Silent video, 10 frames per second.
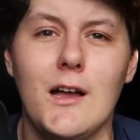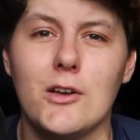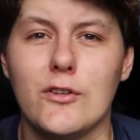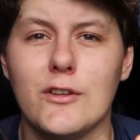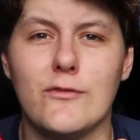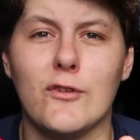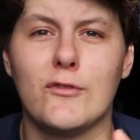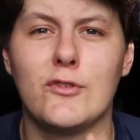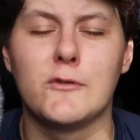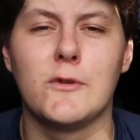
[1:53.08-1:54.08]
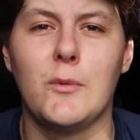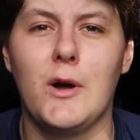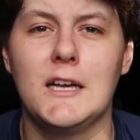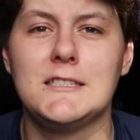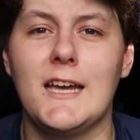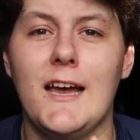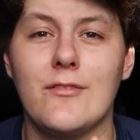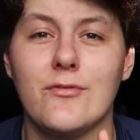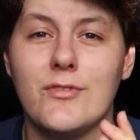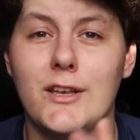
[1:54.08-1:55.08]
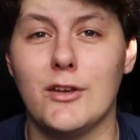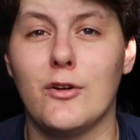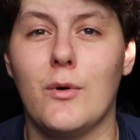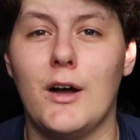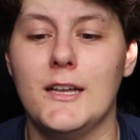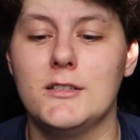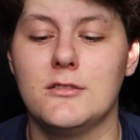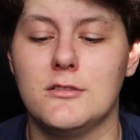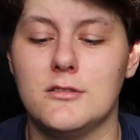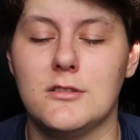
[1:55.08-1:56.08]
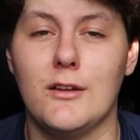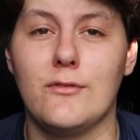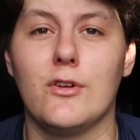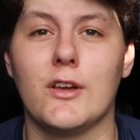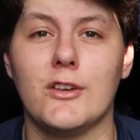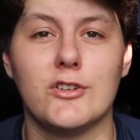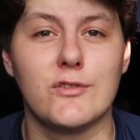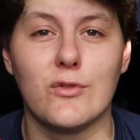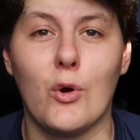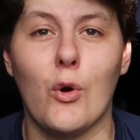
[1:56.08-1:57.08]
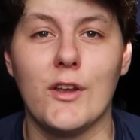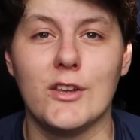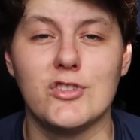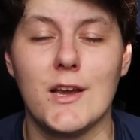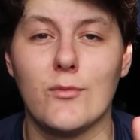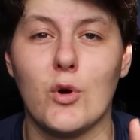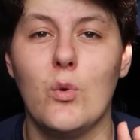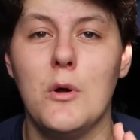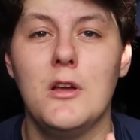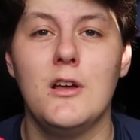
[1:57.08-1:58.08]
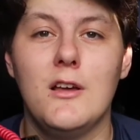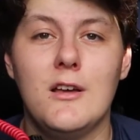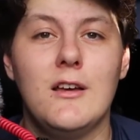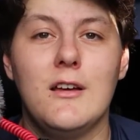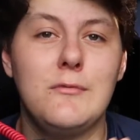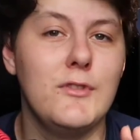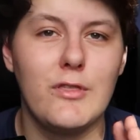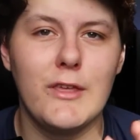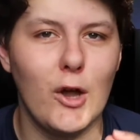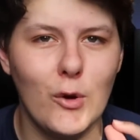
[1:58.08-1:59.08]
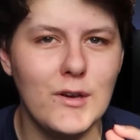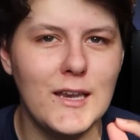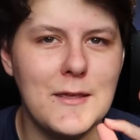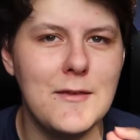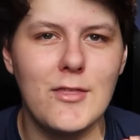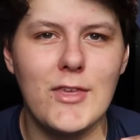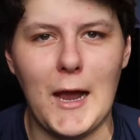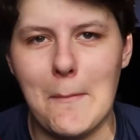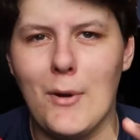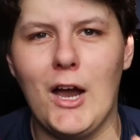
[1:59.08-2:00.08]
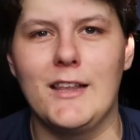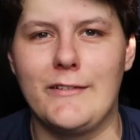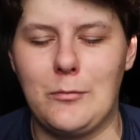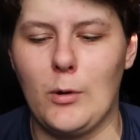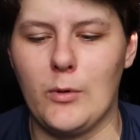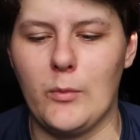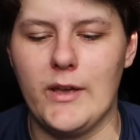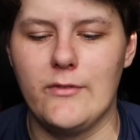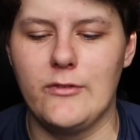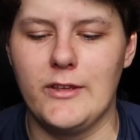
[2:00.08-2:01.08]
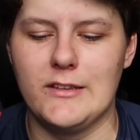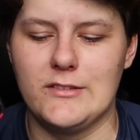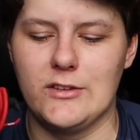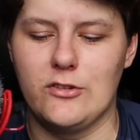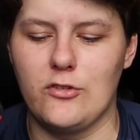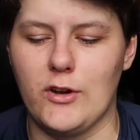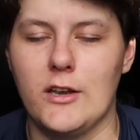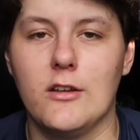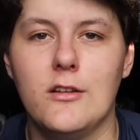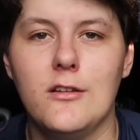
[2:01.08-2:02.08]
I got this for photography wise and video wise, like vlogging and just recording in general. The only thing I might have a problem with is this screen.